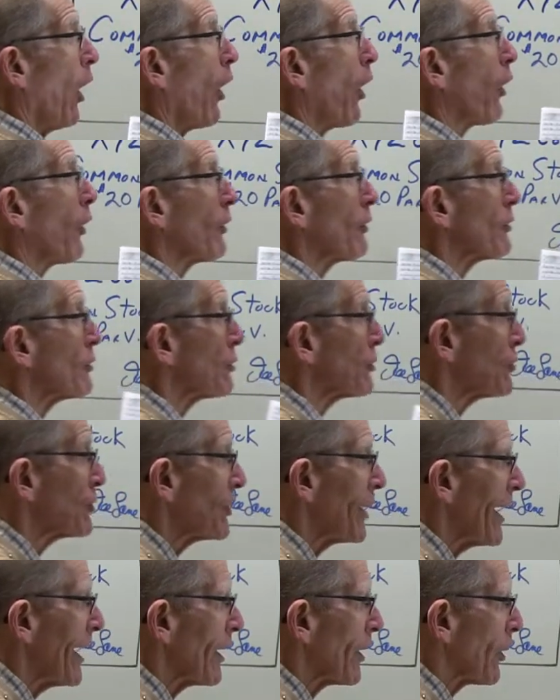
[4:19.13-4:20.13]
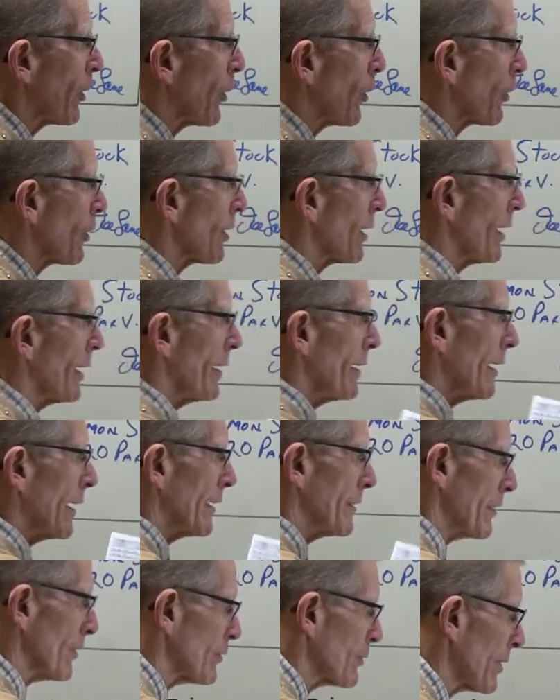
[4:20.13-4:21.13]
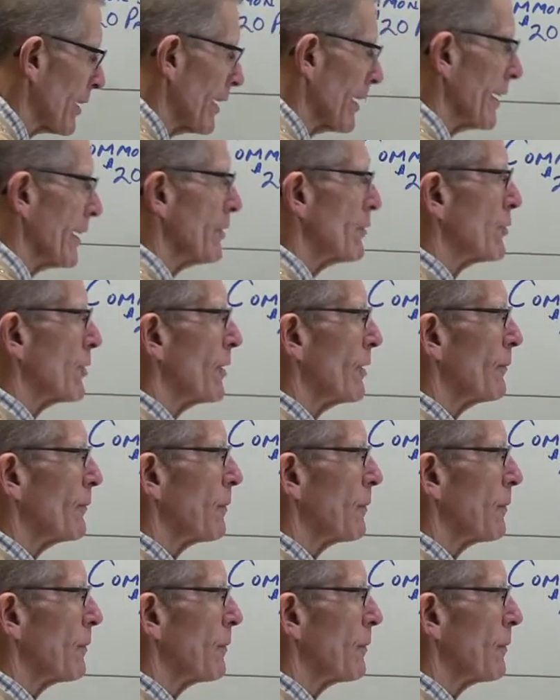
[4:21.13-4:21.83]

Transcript: or sell, in this case,